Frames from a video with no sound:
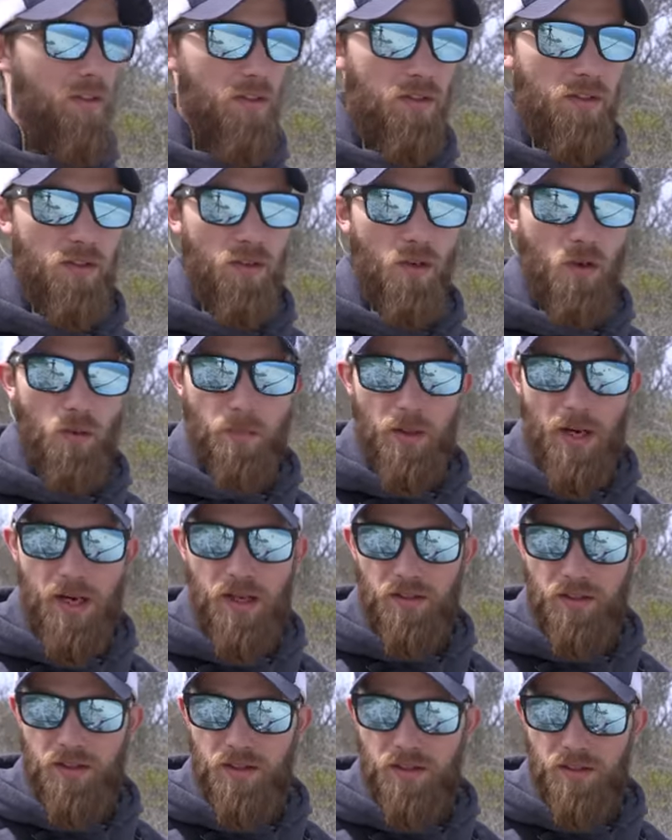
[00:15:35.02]
so
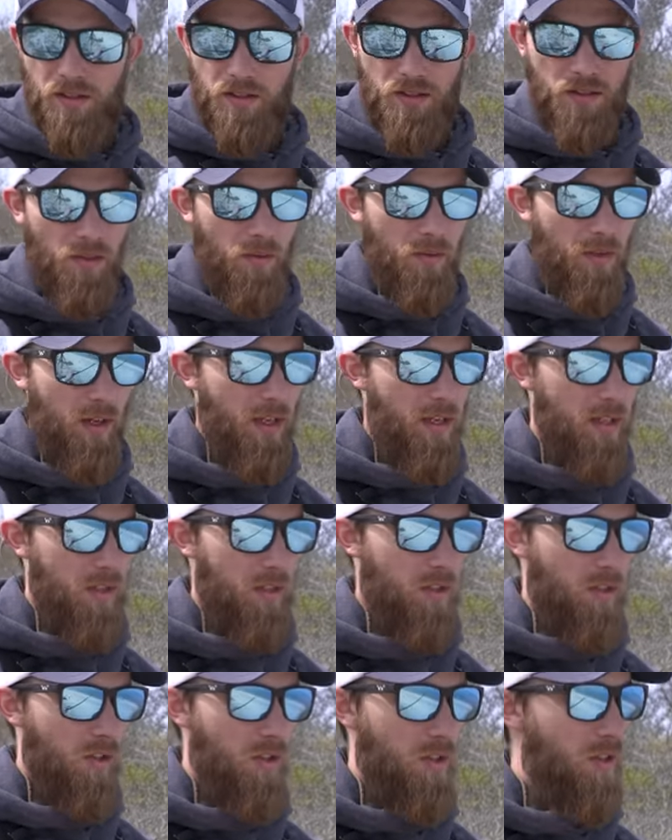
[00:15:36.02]
balanced and so nice.
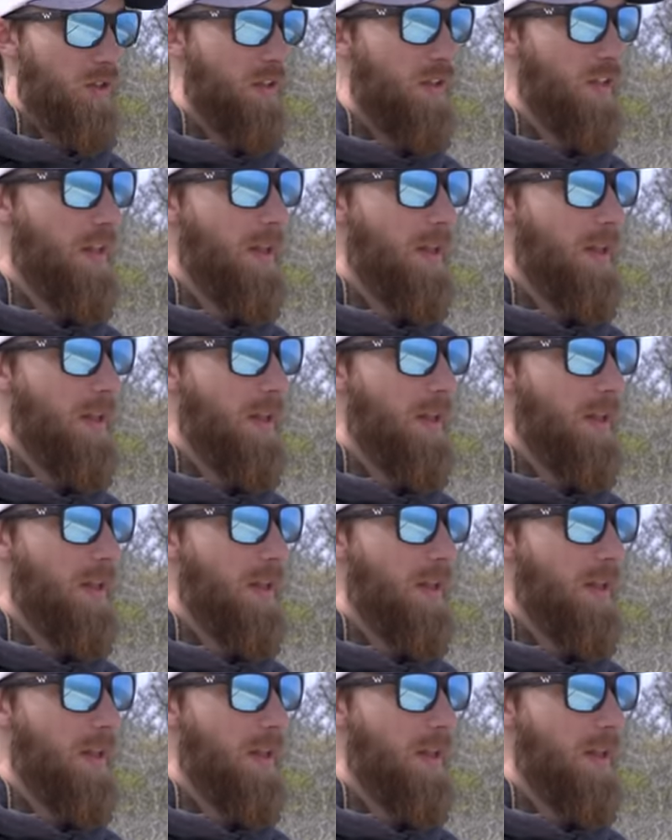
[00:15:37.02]
It's just,